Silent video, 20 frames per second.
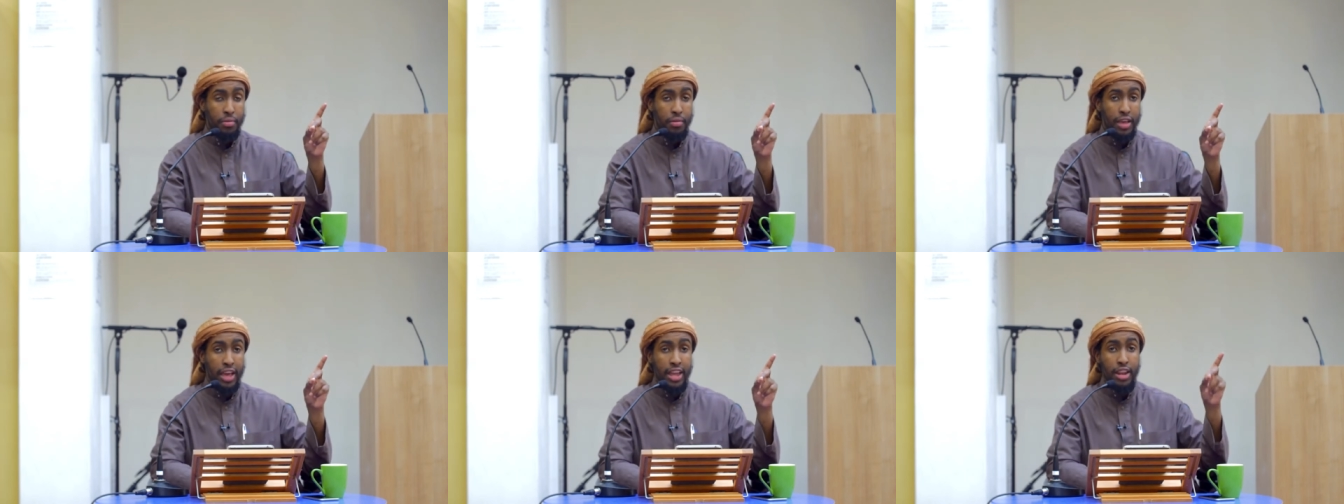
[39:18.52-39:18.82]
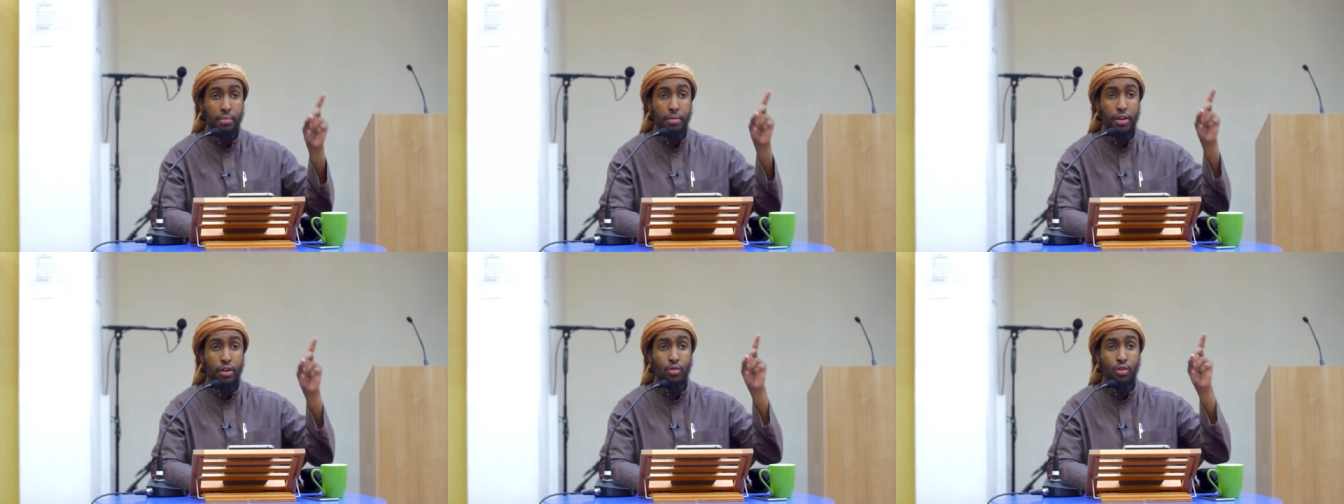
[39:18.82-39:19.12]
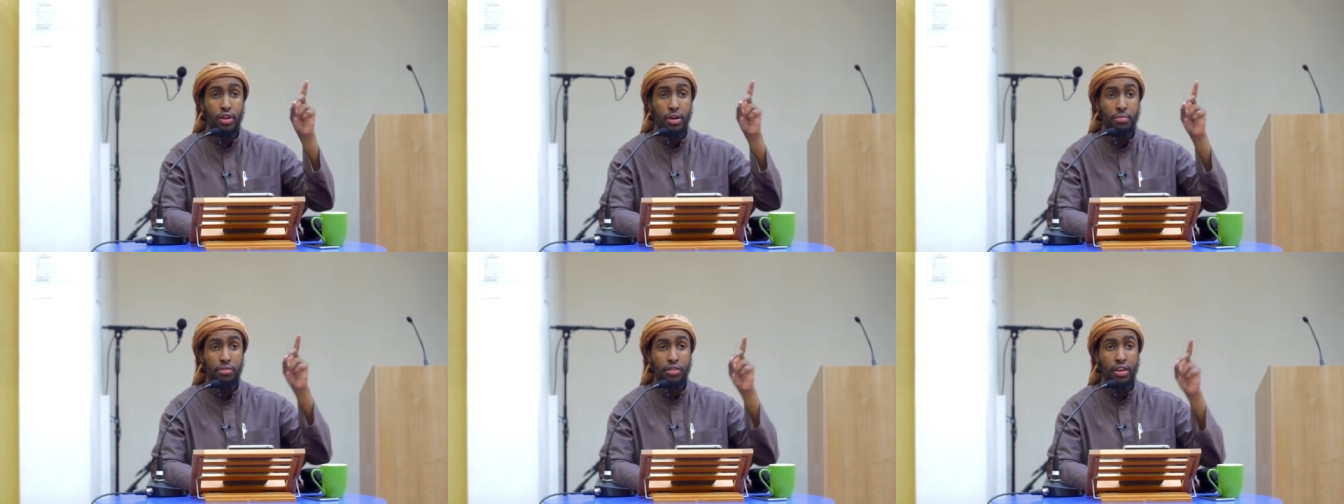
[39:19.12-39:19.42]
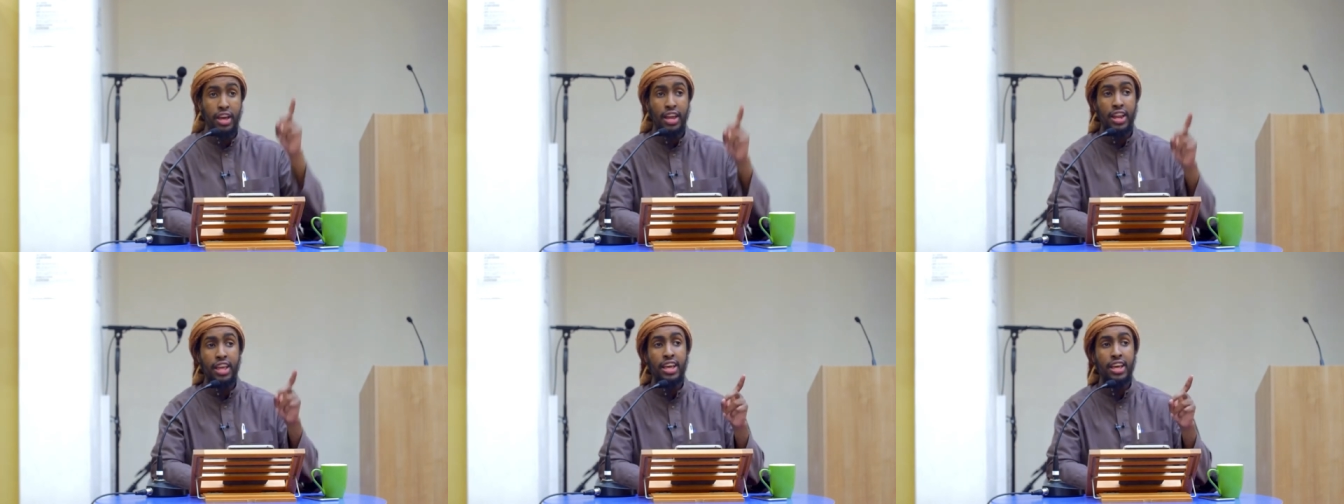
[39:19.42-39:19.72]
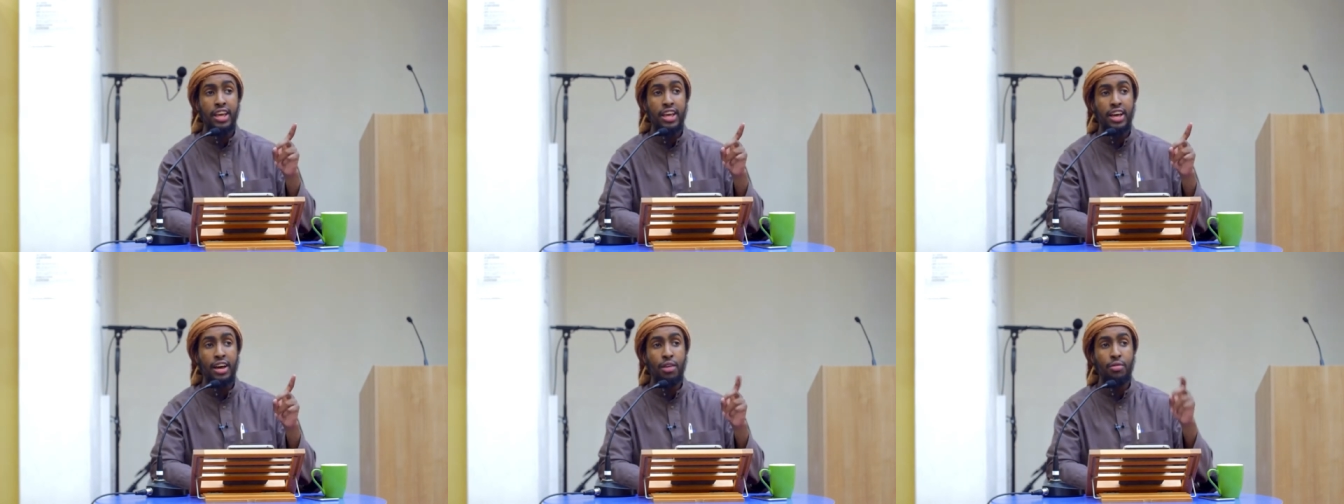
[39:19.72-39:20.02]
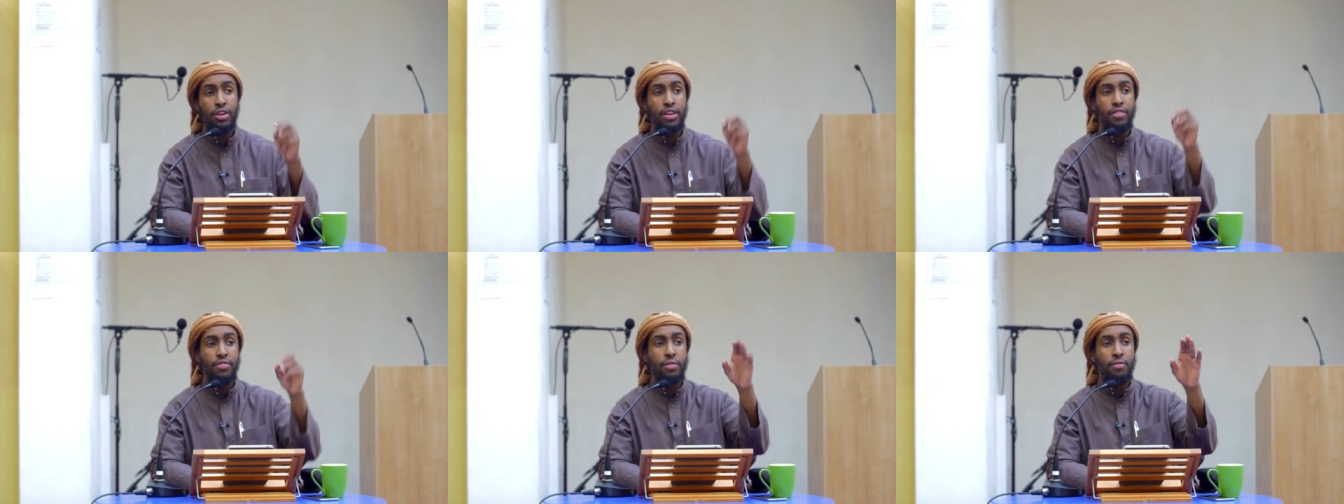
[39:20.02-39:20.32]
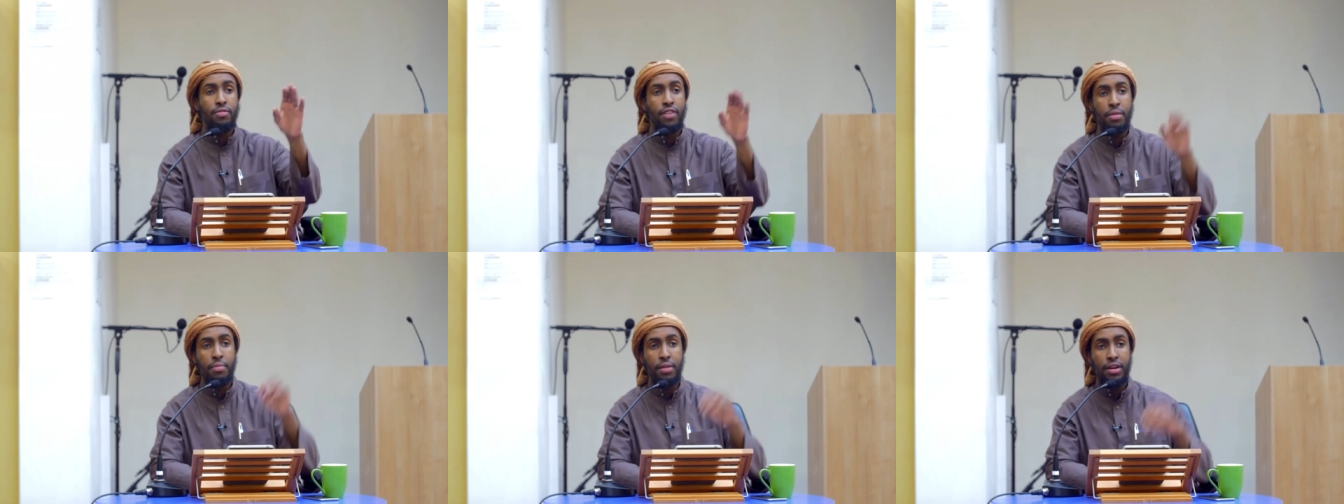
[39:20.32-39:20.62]
anybody who comes early, I will give them
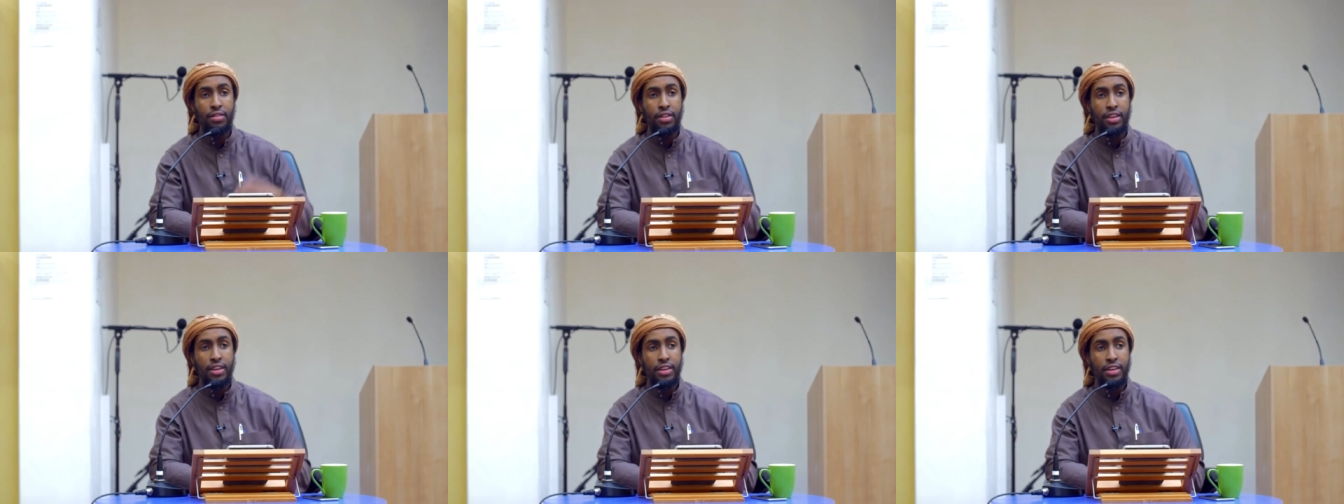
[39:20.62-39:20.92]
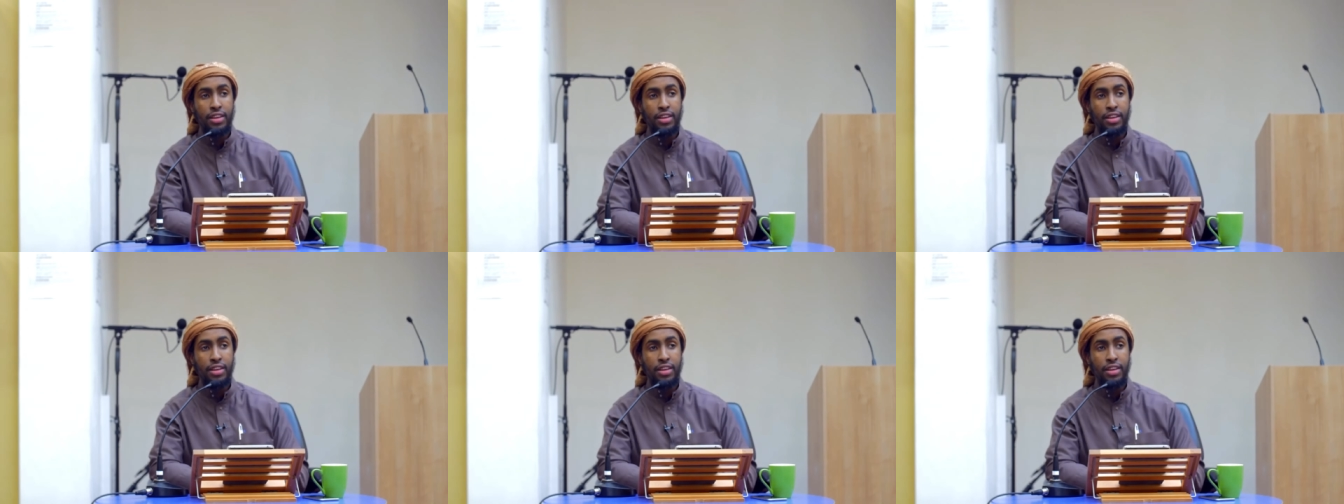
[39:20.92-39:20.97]
five pound.